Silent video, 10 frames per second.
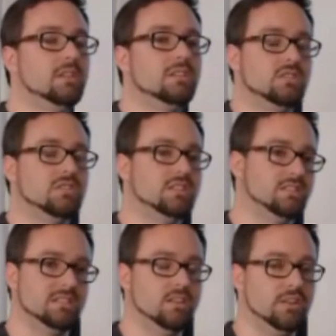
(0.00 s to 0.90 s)
So there's,
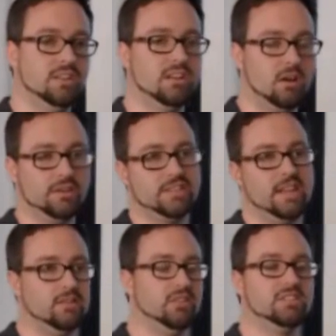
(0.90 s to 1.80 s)
you can go into the
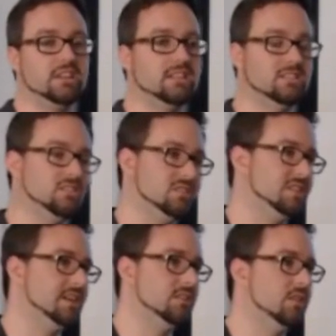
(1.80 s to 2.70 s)
Android settings and just
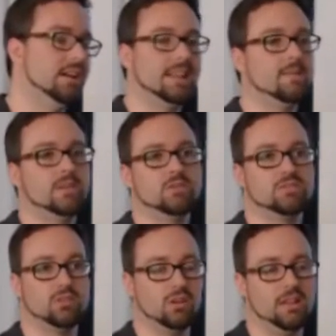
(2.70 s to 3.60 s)
say, allow me to
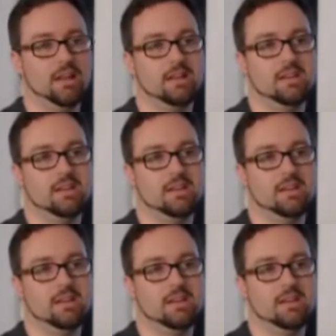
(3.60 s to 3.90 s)
install